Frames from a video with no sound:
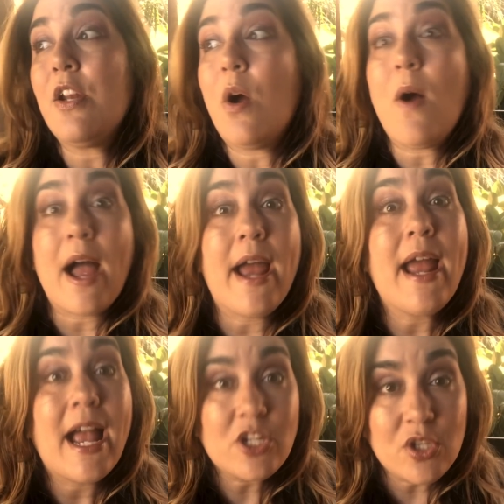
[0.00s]

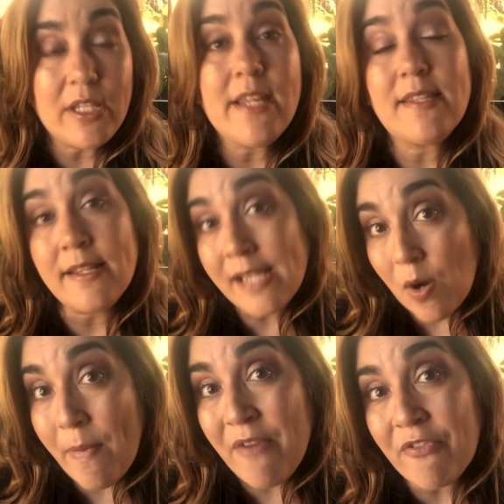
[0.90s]
I actually, since they
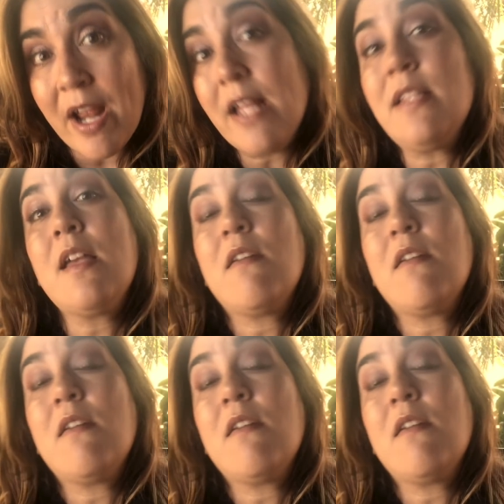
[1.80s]
were my friends,